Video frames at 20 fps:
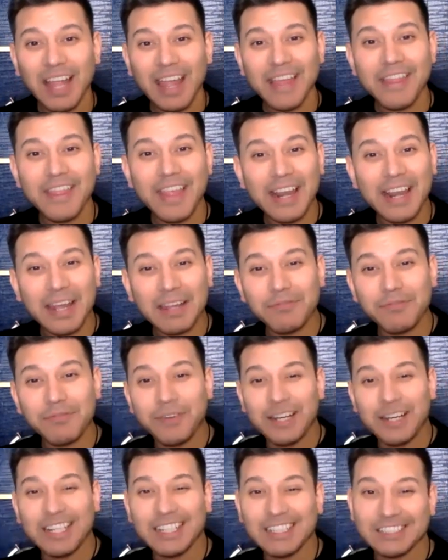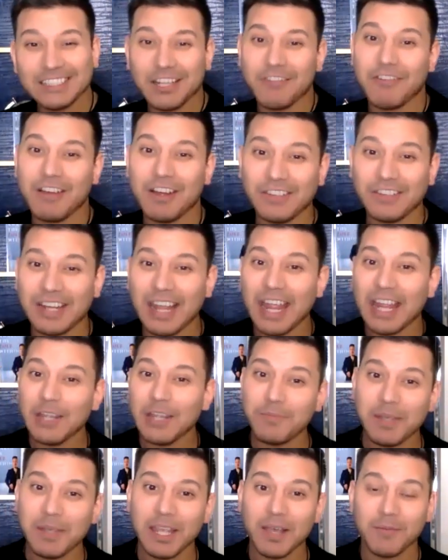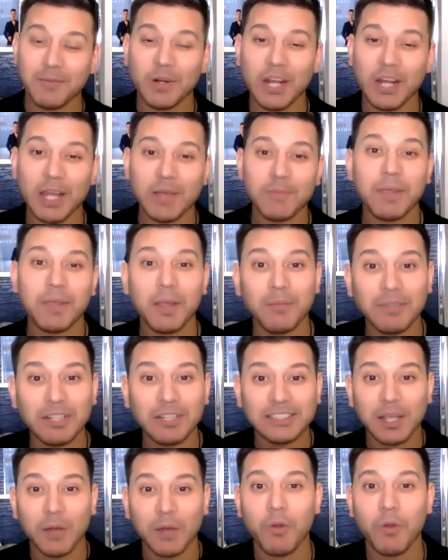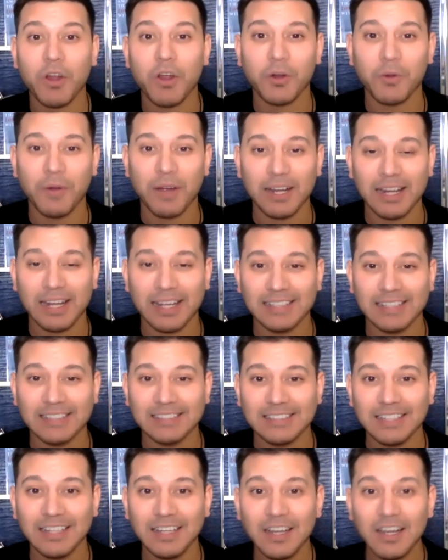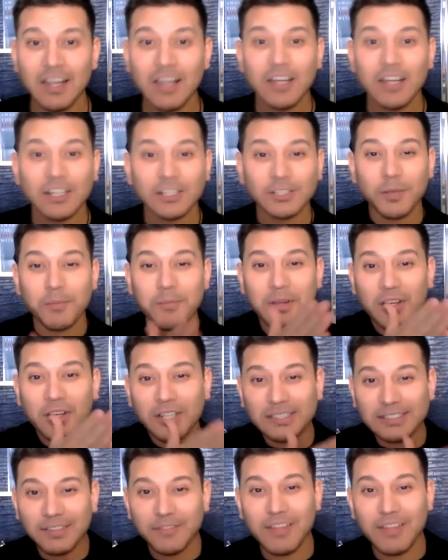And then I finish around 8 p.m. or 9 p.m. because I work quite late. So because